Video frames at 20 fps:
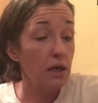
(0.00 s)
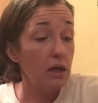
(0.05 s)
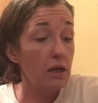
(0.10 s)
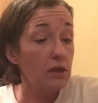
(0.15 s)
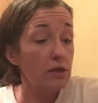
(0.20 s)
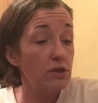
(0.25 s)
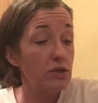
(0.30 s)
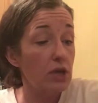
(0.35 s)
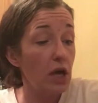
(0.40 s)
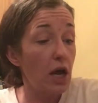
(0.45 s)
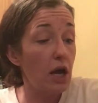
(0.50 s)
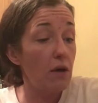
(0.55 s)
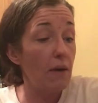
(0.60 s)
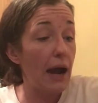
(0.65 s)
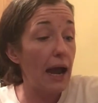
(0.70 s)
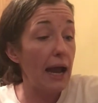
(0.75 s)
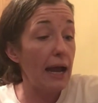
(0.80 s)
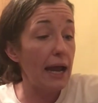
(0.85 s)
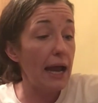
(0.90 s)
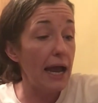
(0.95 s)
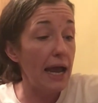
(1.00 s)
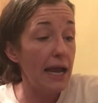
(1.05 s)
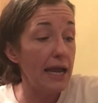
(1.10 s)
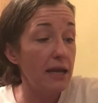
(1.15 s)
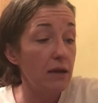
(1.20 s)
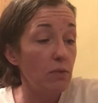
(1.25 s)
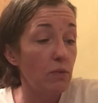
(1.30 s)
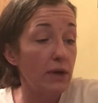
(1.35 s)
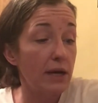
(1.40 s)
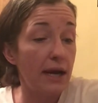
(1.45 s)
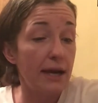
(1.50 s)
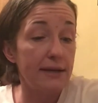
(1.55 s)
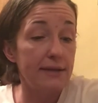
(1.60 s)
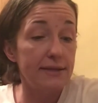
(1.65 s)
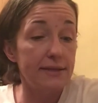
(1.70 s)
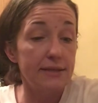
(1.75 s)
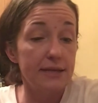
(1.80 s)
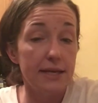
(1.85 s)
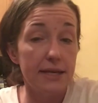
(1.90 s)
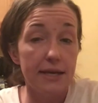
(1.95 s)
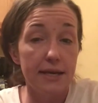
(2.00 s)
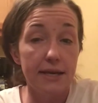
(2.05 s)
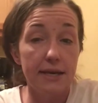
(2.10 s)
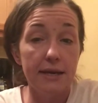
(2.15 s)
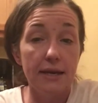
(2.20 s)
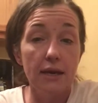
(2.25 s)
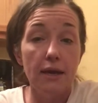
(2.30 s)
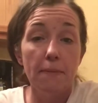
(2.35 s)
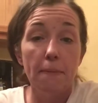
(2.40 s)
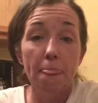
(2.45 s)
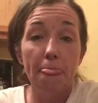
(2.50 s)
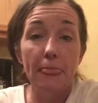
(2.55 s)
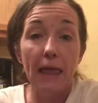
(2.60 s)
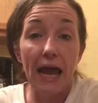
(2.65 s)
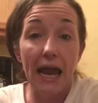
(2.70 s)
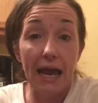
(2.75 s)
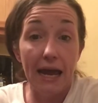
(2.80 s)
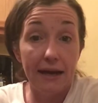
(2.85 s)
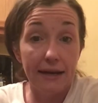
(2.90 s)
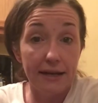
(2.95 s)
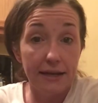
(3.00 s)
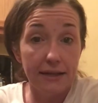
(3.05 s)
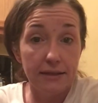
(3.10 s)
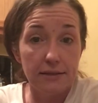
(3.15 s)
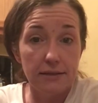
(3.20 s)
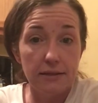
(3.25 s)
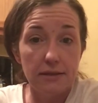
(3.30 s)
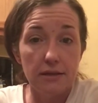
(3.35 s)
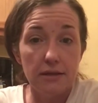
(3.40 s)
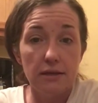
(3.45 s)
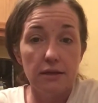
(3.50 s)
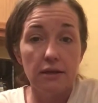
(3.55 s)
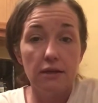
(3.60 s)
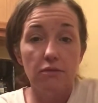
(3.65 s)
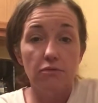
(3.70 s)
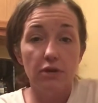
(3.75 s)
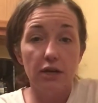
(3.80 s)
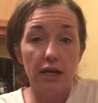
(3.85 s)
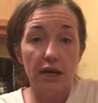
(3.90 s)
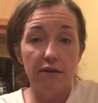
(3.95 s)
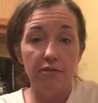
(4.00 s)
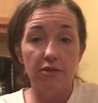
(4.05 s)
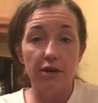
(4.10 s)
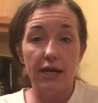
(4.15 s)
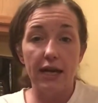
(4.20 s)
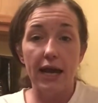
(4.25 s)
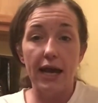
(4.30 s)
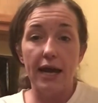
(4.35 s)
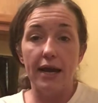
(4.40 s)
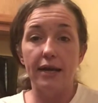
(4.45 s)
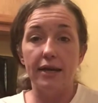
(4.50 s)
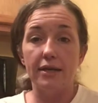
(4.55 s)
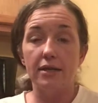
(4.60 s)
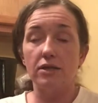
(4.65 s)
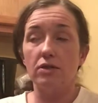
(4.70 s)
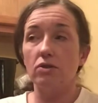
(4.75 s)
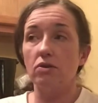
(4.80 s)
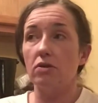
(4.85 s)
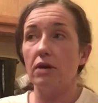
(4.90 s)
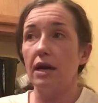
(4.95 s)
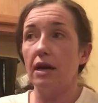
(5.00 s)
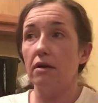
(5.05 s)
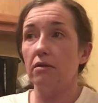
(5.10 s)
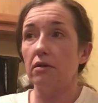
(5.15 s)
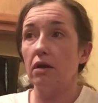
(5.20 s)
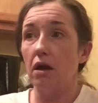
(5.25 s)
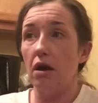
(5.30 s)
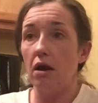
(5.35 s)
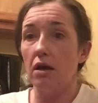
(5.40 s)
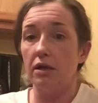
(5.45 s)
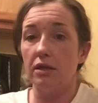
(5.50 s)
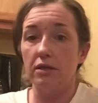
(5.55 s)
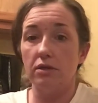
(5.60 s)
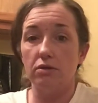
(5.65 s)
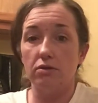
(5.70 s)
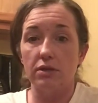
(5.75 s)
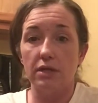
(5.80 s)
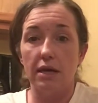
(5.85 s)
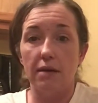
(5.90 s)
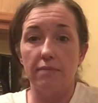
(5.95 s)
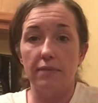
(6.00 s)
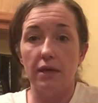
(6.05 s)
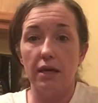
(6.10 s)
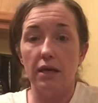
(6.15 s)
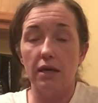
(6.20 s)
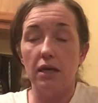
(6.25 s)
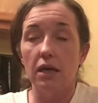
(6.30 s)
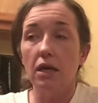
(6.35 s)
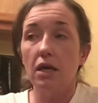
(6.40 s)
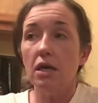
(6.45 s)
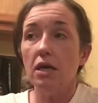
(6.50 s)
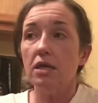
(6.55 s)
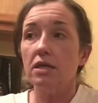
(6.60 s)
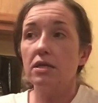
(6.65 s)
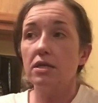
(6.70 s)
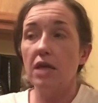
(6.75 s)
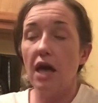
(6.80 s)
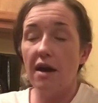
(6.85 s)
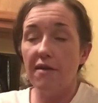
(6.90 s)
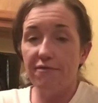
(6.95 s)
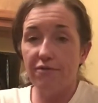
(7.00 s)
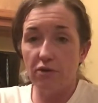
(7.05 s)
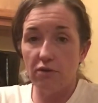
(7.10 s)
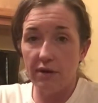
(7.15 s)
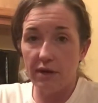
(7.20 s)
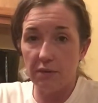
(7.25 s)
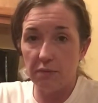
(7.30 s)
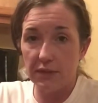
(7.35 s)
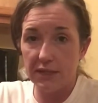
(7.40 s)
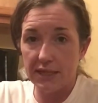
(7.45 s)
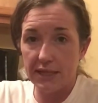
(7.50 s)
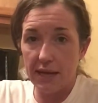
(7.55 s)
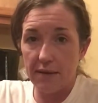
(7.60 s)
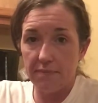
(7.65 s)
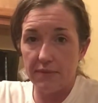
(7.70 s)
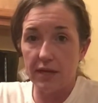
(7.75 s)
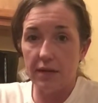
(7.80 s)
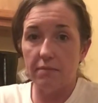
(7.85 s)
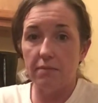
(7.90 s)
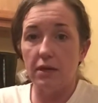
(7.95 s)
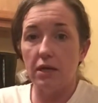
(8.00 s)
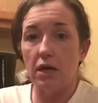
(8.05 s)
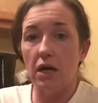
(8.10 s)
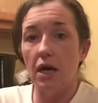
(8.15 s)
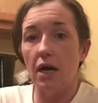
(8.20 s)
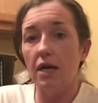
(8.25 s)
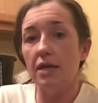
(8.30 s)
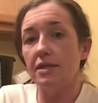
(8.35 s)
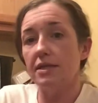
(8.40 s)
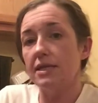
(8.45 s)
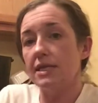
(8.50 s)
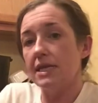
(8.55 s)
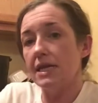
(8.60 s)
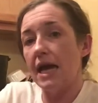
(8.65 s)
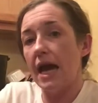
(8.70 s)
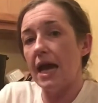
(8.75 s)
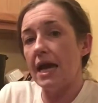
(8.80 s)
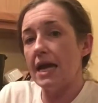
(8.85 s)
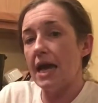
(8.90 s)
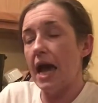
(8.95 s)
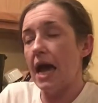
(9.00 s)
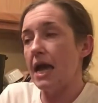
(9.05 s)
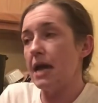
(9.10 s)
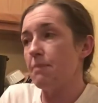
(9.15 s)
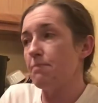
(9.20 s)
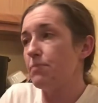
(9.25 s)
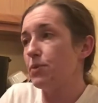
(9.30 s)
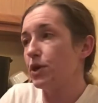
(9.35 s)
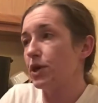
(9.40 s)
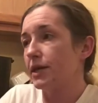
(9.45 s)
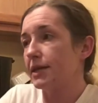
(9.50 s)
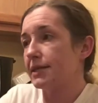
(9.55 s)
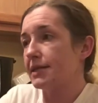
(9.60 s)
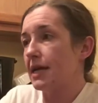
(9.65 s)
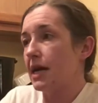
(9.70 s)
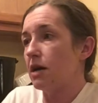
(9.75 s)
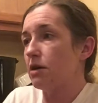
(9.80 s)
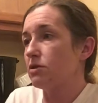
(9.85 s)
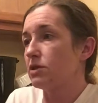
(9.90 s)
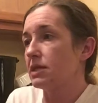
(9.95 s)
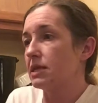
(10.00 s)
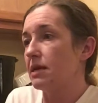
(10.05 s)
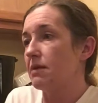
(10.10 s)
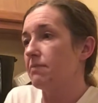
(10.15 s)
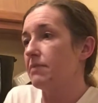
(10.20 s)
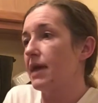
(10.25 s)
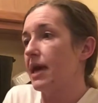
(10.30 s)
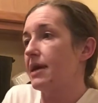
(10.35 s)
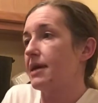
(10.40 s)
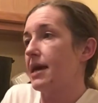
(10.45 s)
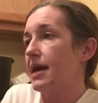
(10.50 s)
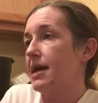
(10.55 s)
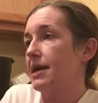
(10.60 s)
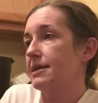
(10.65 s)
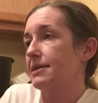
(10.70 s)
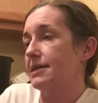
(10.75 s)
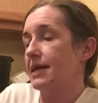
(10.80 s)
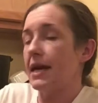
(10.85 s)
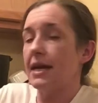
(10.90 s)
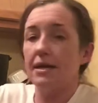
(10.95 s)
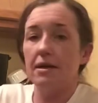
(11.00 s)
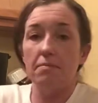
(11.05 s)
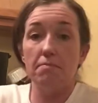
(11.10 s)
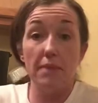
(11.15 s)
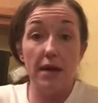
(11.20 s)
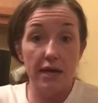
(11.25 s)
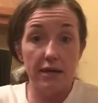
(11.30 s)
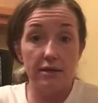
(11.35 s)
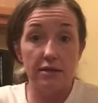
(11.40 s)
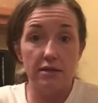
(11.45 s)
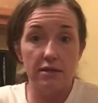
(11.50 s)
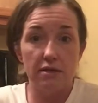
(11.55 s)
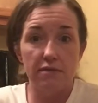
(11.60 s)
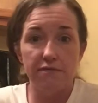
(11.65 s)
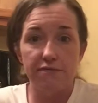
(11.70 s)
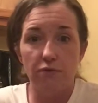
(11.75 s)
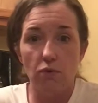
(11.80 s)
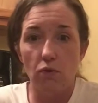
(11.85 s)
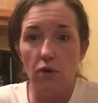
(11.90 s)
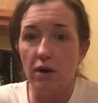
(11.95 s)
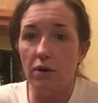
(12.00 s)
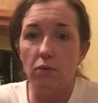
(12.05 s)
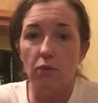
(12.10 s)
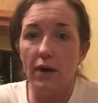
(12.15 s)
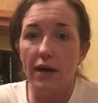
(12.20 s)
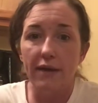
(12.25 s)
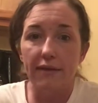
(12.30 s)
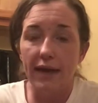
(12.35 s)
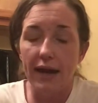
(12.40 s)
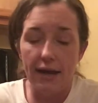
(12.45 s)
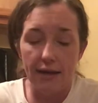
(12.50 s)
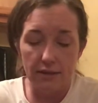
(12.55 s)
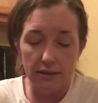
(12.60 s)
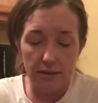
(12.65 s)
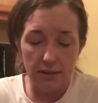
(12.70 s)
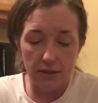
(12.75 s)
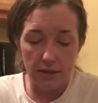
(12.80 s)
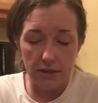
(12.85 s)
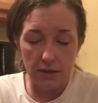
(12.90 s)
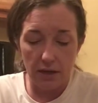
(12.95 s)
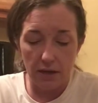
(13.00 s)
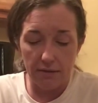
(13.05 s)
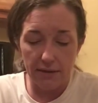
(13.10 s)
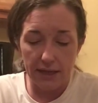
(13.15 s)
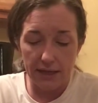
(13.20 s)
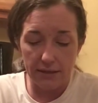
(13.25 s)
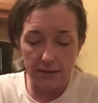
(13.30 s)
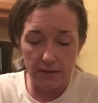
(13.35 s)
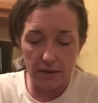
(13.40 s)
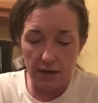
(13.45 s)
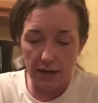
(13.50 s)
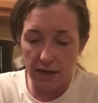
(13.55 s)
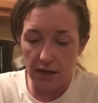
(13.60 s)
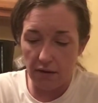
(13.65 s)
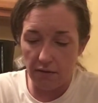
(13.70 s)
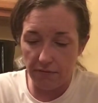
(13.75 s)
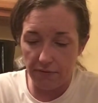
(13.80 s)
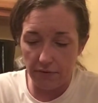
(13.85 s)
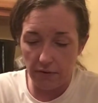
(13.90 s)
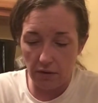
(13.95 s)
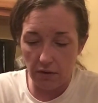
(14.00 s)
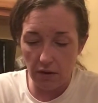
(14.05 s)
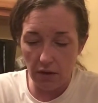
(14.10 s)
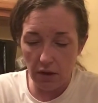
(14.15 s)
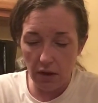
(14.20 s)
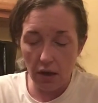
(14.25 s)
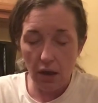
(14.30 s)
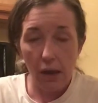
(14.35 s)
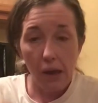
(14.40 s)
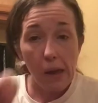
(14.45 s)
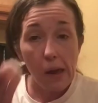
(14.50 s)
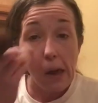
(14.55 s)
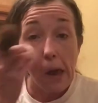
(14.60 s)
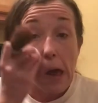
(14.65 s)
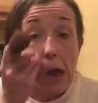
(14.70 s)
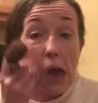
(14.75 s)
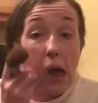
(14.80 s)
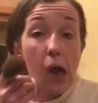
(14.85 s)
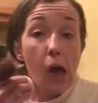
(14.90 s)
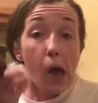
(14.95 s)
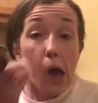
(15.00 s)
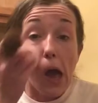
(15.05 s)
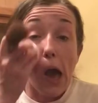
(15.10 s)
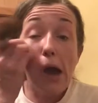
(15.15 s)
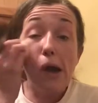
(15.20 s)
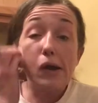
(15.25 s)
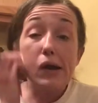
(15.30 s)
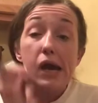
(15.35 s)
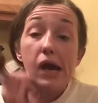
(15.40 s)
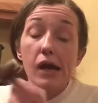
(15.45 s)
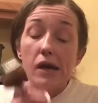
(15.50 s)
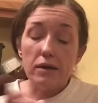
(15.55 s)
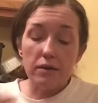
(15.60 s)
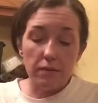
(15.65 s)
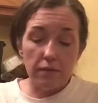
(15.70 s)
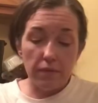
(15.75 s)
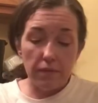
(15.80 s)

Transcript: So I hate when I see addicts, recovering addicts or alcoholics or something, suffering with something because the AA book tells them they can't take a medicine for it. Well, that's, you know, that's not helpful. Okay,